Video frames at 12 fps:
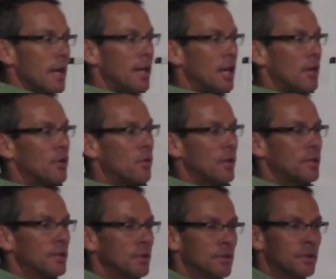Any other
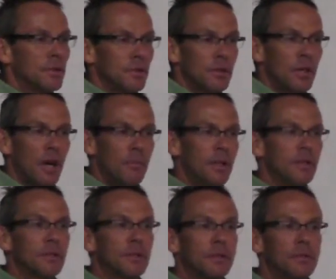questions,
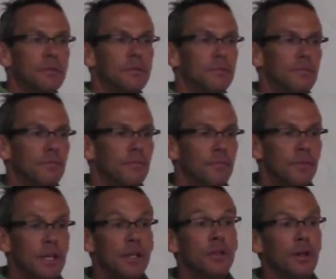comments?
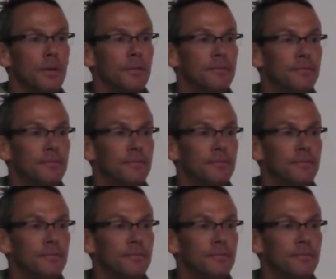Yes, sir.